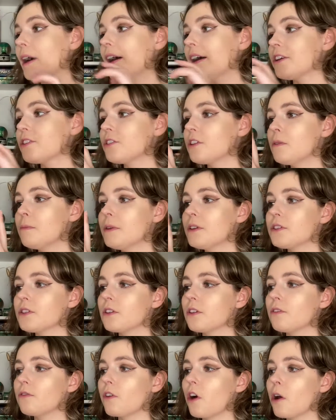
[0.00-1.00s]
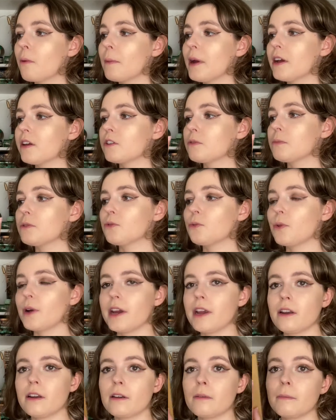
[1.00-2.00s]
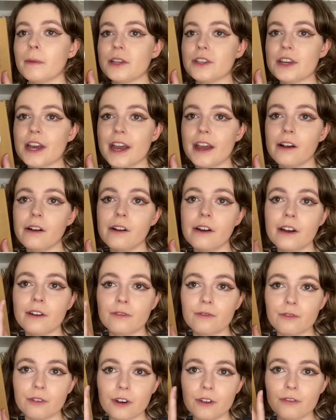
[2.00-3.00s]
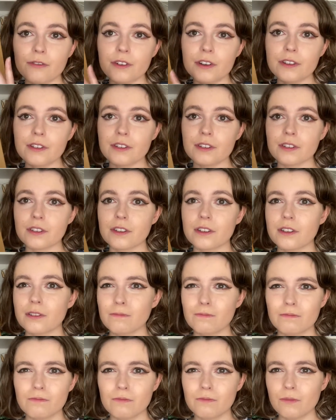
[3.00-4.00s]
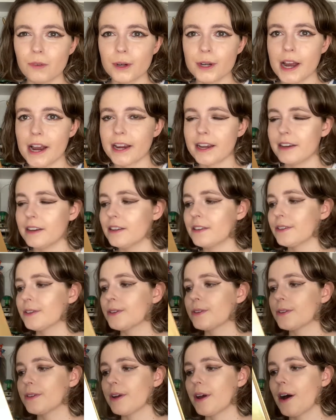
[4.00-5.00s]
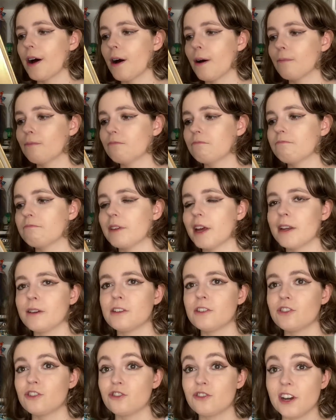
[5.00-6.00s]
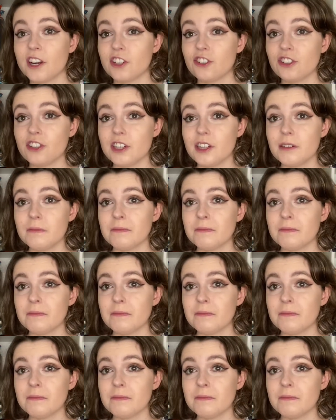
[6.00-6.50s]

I assume it's a romance between Matteo and Rufus, the protagonist, um, and it's a tragedy.